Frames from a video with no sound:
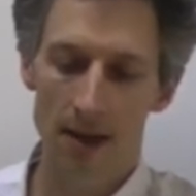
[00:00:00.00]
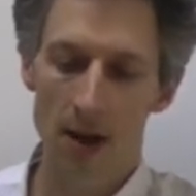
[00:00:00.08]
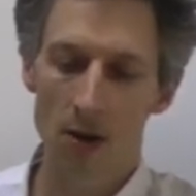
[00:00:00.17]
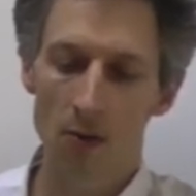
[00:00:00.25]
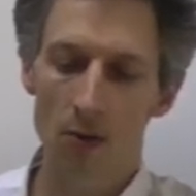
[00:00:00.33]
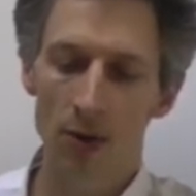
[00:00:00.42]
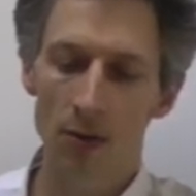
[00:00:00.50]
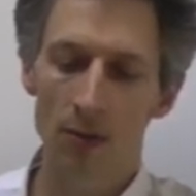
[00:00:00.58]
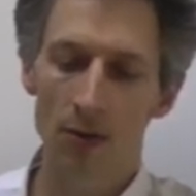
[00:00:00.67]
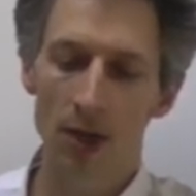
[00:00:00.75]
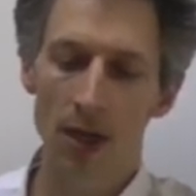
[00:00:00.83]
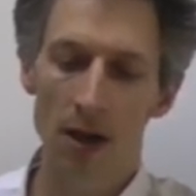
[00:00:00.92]
cold water
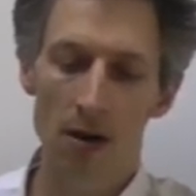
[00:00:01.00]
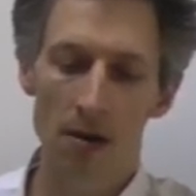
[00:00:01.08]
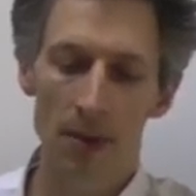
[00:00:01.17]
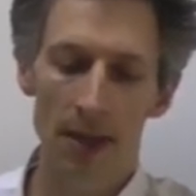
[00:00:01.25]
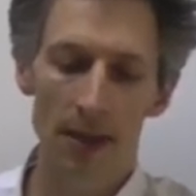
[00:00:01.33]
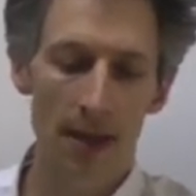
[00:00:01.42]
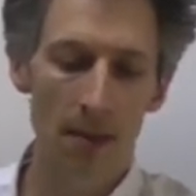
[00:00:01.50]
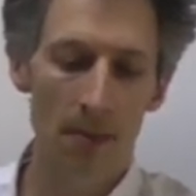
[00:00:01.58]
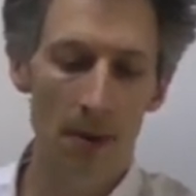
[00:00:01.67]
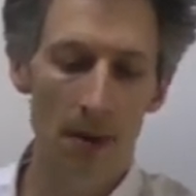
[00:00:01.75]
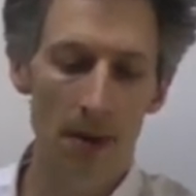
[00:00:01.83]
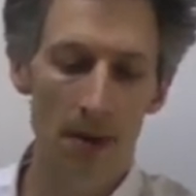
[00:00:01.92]
was calming his
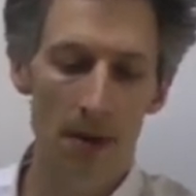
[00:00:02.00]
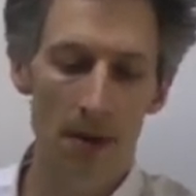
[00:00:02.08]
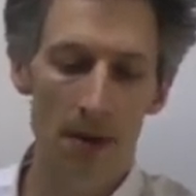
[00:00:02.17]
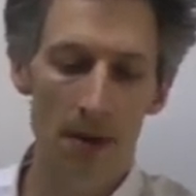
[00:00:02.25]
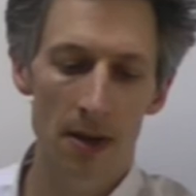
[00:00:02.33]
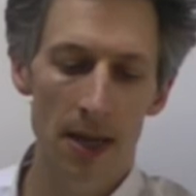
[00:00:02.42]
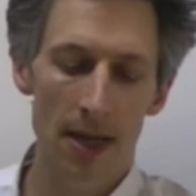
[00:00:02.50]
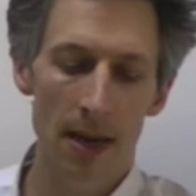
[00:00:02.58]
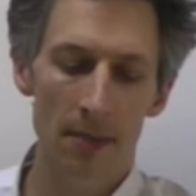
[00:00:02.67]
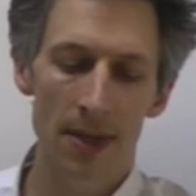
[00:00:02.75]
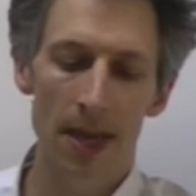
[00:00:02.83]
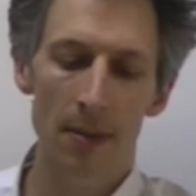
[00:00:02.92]
temper. He
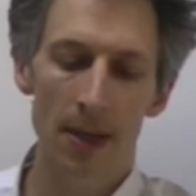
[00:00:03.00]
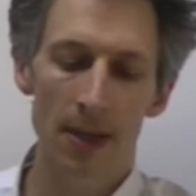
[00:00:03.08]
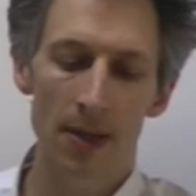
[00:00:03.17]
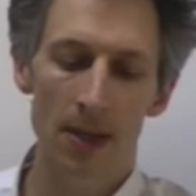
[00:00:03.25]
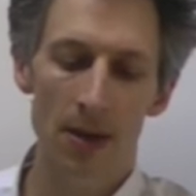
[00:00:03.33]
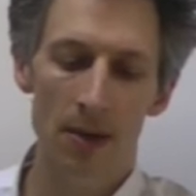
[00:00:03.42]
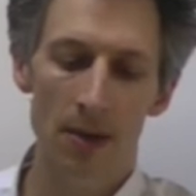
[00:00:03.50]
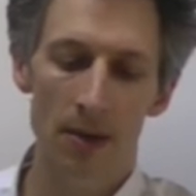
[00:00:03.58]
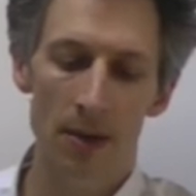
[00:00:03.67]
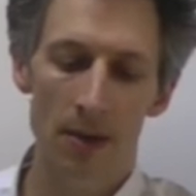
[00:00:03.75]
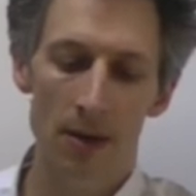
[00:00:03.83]
kept dabbing his nose.